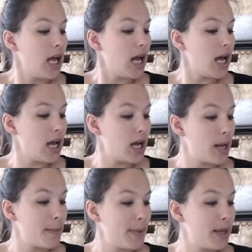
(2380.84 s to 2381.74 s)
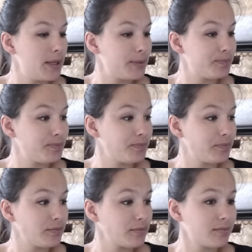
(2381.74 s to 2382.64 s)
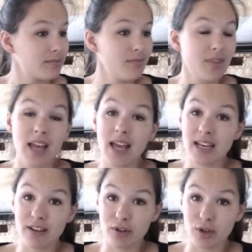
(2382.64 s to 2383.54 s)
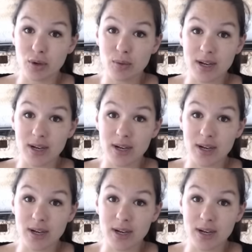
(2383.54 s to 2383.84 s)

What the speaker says: And if you do want